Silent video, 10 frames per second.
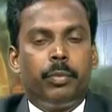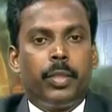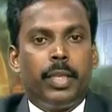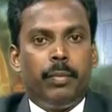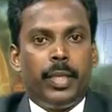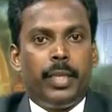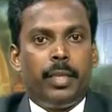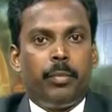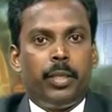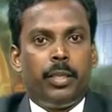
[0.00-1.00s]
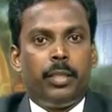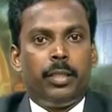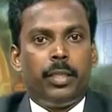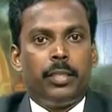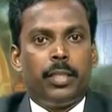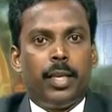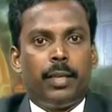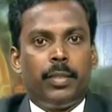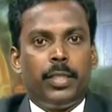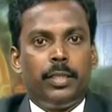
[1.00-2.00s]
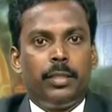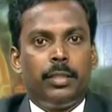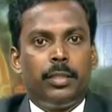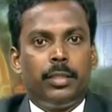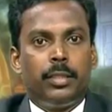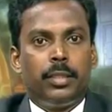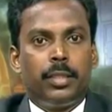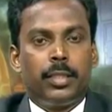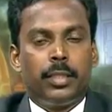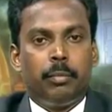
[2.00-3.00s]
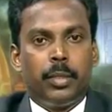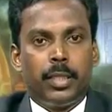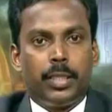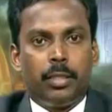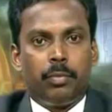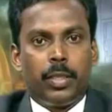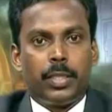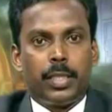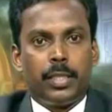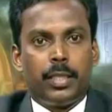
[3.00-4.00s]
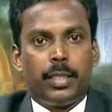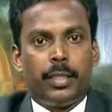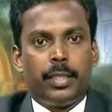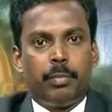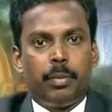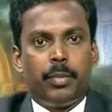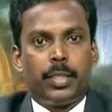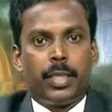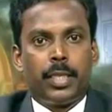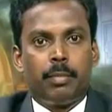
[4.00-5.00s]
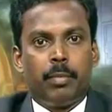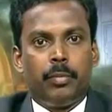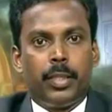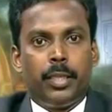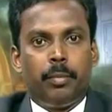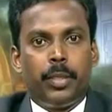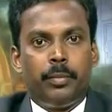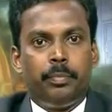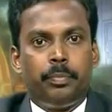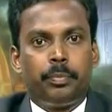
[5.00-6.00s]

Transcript: So, for every grammar there is a language that is nothing but the set of all strings recognized from the start symbol of the grammar